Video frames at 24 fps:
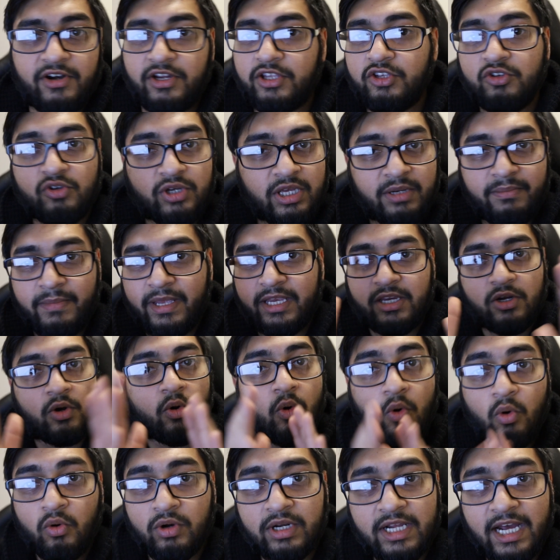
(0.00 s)
You can make your
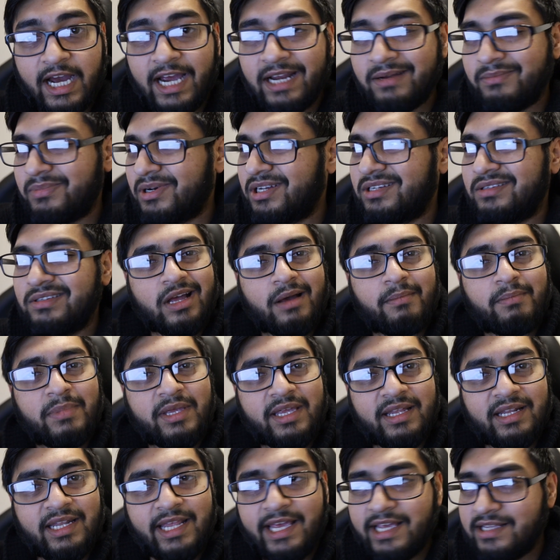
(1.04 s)
own guide, but stop
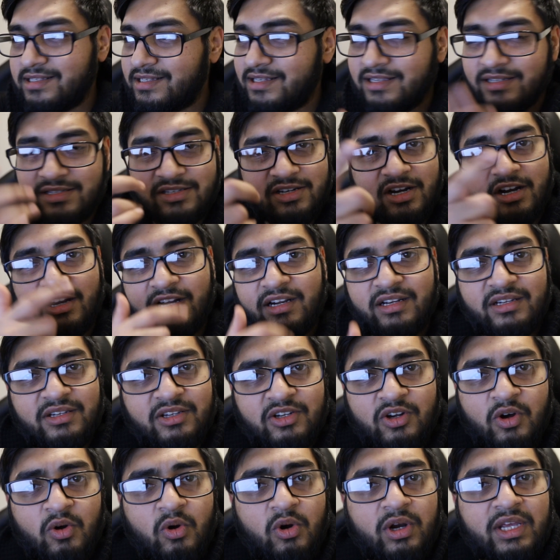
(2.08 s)
being lazy and start, you
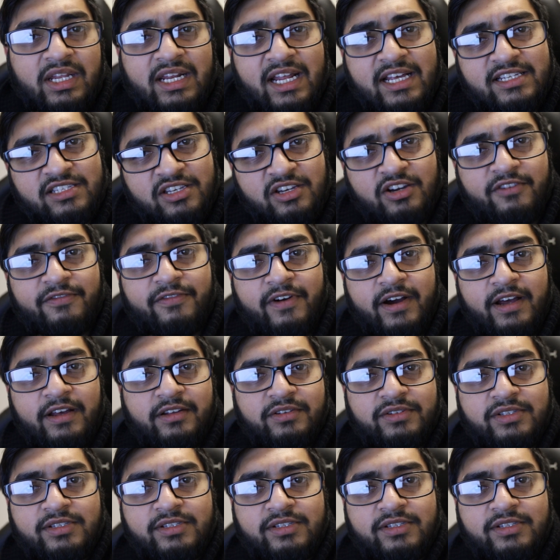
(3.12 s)
know, organizing your files.